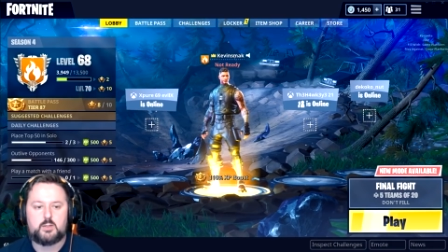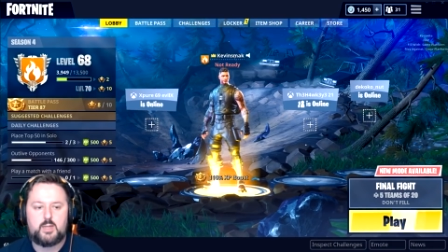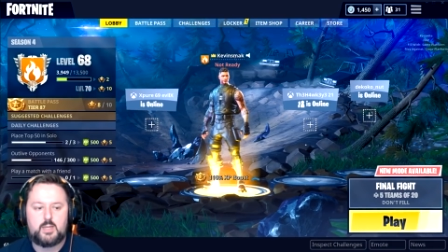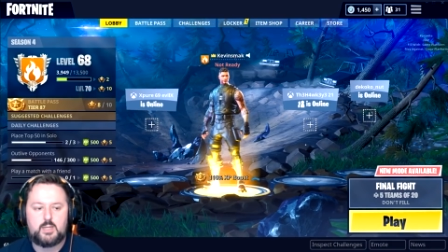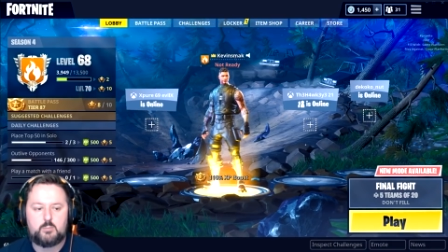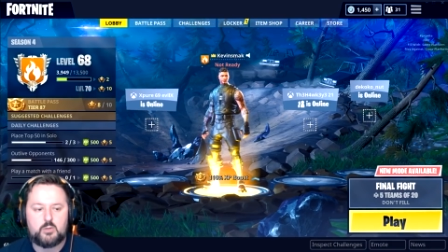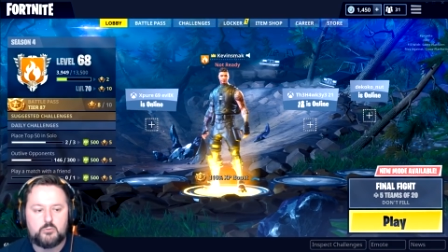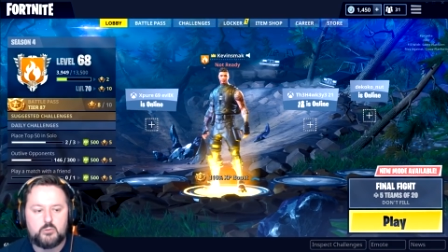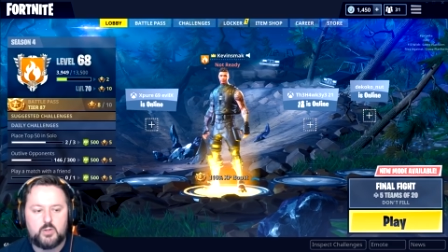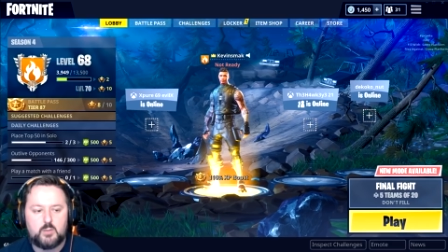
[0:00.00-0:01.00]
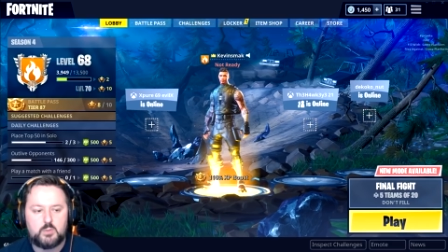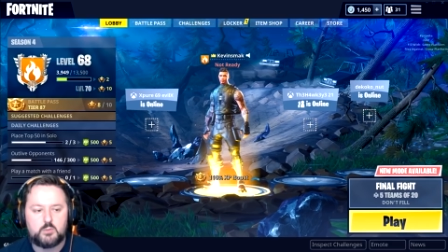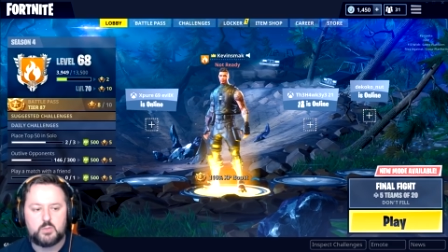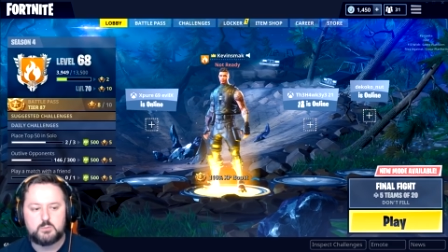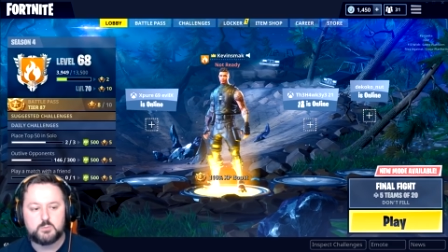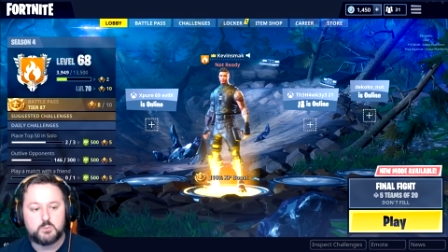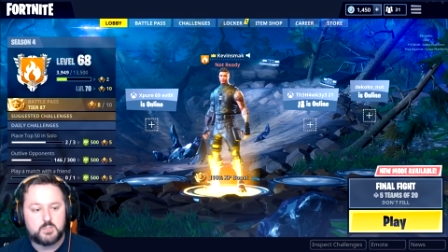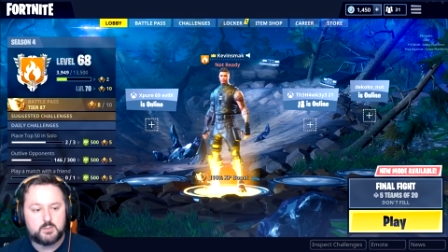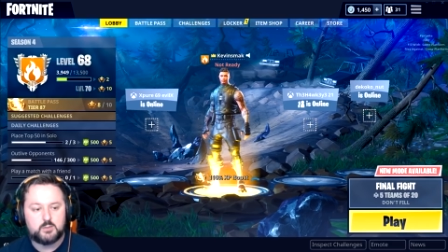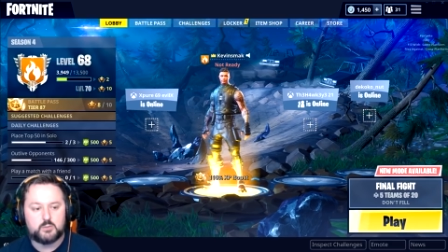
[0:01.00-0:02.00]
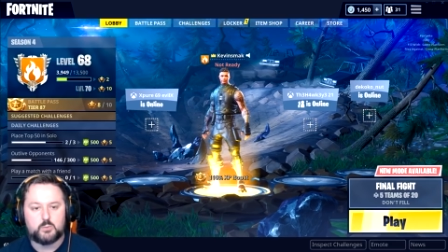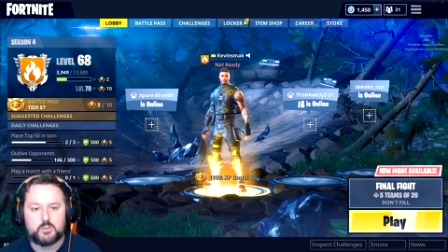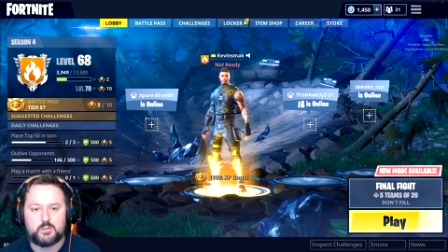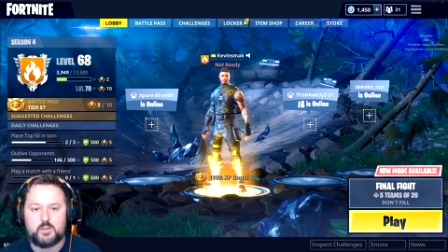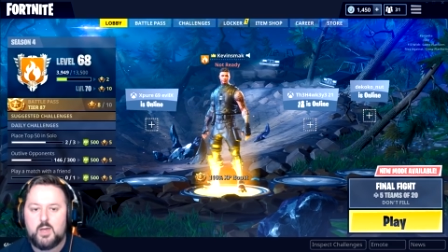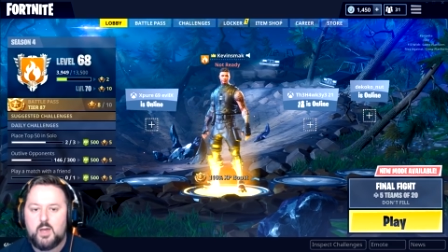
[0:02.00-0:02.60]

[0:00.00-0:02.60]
game so you know how many frames per second you're running.